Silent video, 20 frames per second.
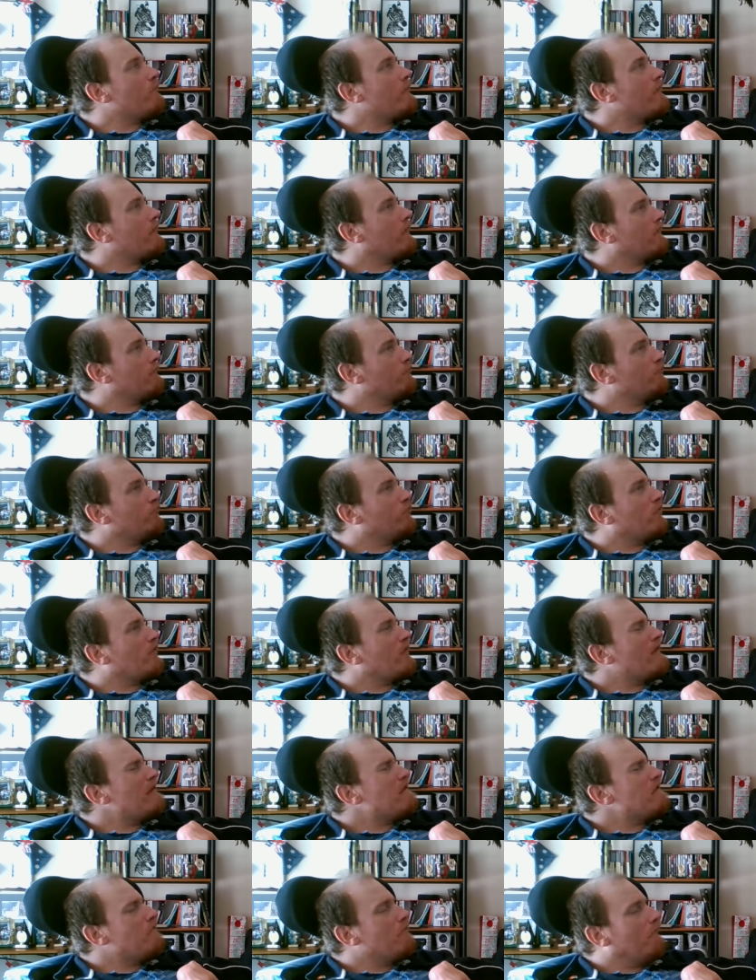be
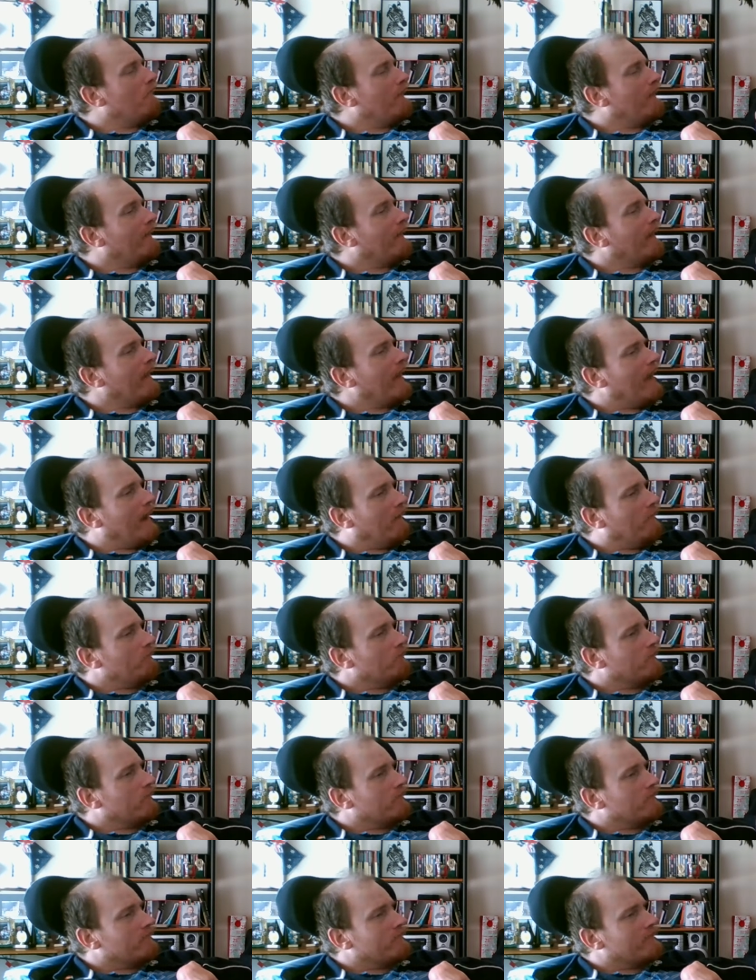continuing our
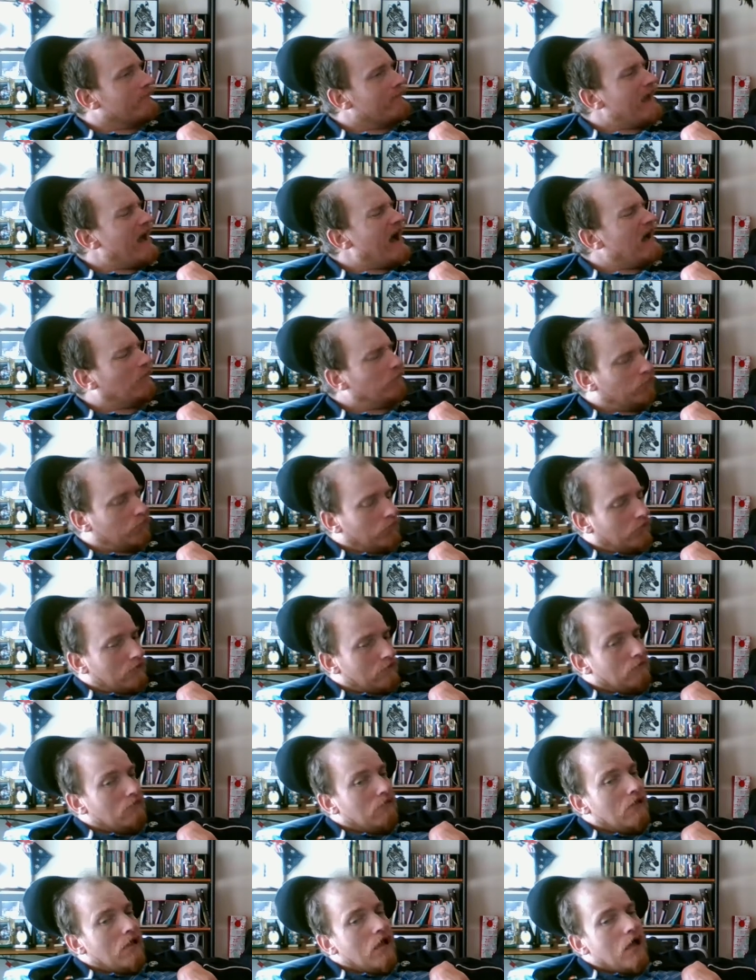
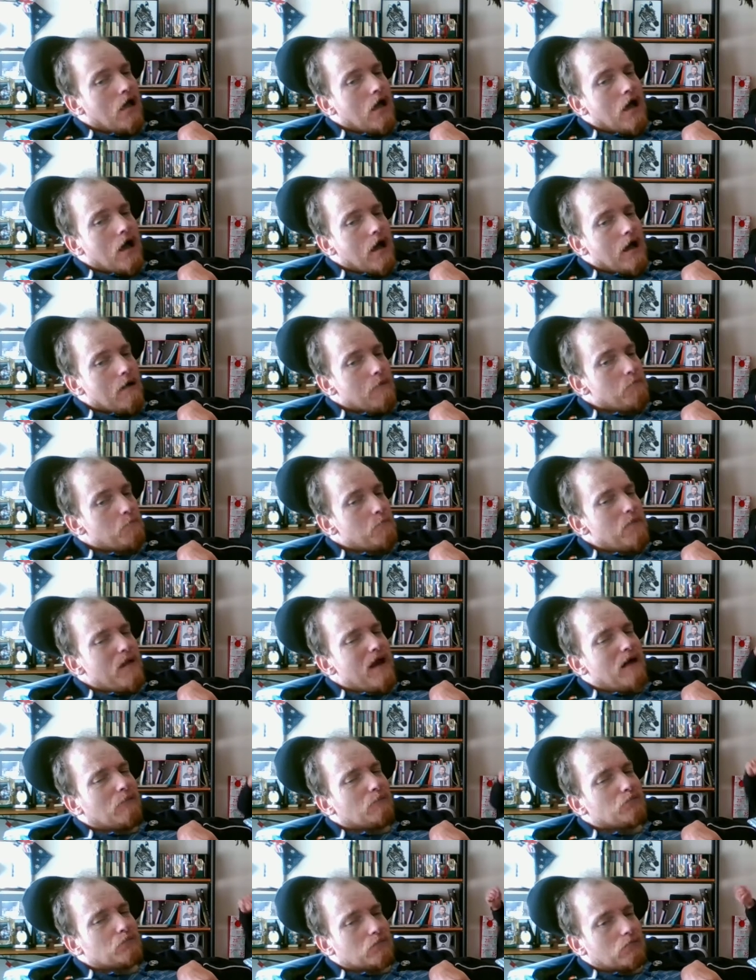discussion
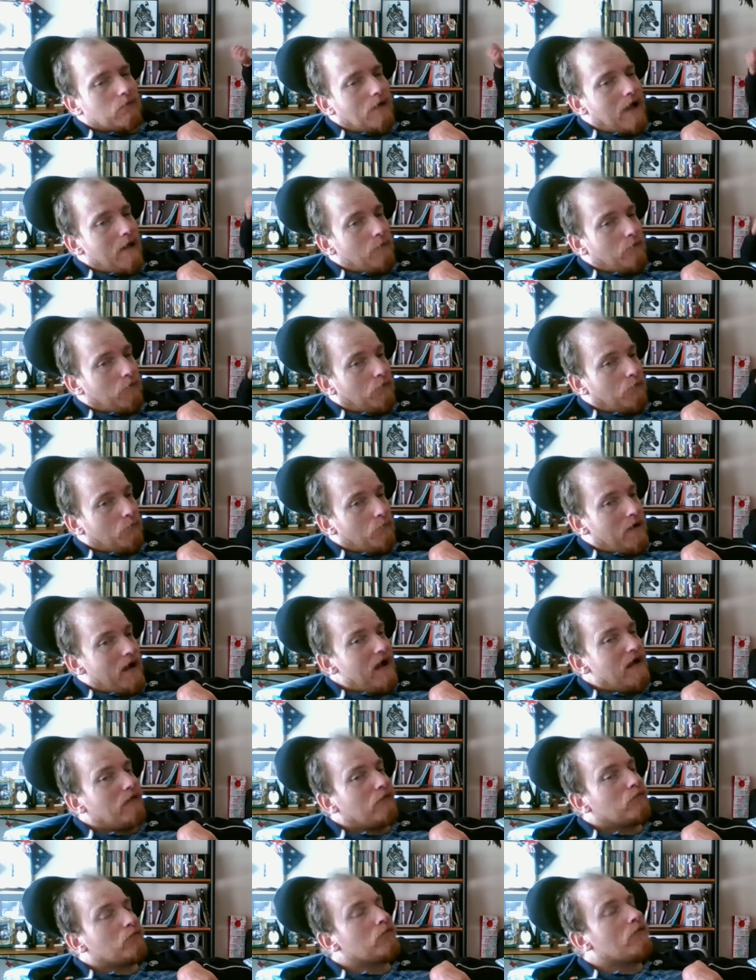about travel
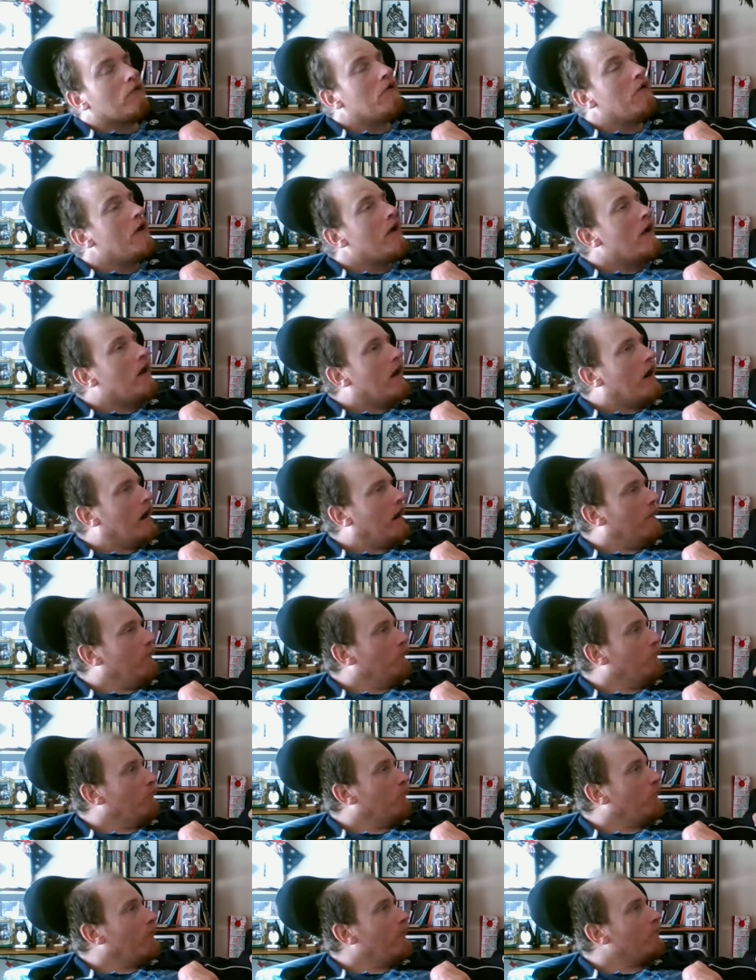mugs and
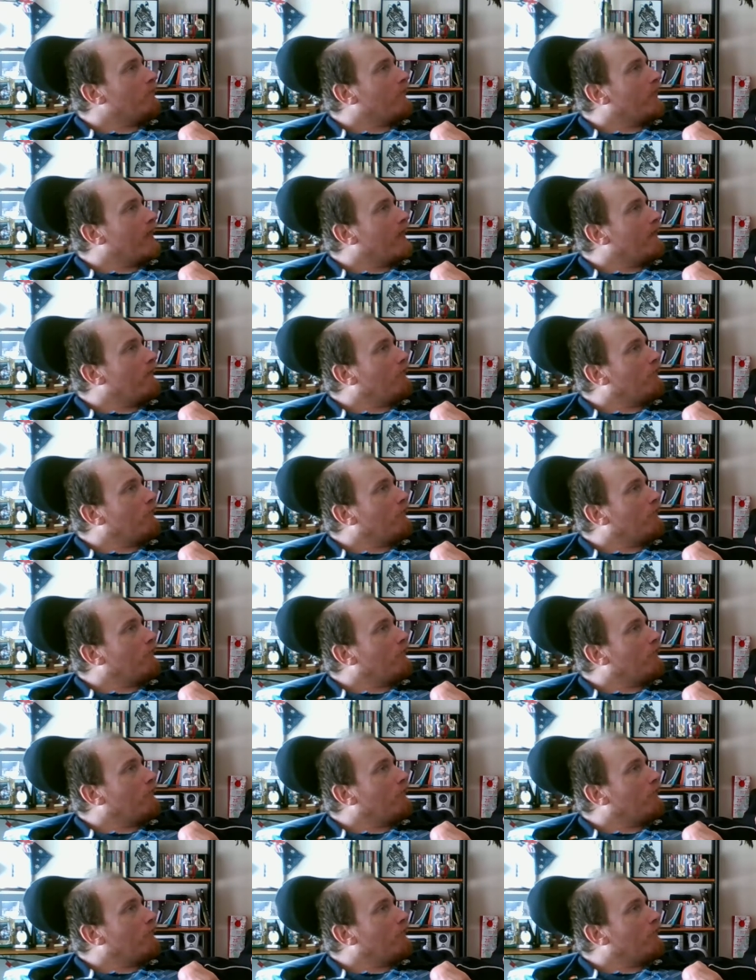what they're